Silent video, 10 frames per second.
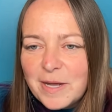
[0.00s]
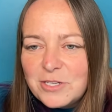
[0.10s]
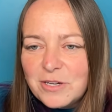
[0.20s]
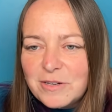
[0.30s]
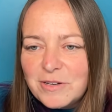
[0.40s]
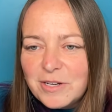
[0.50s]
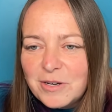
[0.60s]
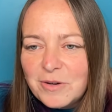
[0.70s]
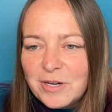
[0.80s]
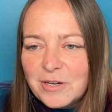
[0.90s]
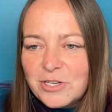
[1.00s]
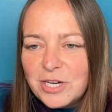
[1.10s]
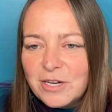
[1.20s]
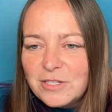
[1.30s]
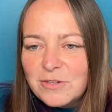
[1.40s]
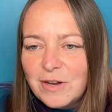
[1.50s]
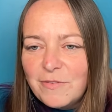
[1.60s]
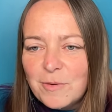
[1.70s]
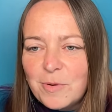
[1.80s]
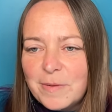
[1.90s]
I trained her to go under chairs. Great
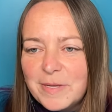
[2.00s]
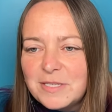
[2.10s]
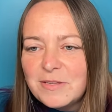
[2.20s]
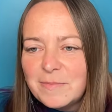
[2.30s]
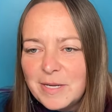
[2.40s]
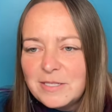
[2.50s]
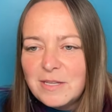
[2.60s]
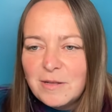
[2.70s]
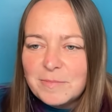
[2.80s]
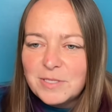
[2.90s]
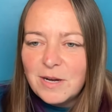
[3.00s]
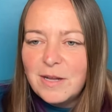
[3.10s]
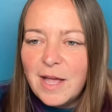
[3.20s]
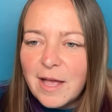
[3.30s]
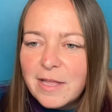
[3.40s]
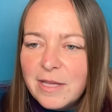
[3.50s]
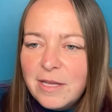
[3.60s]
for appointments. So that might help start. Yeah.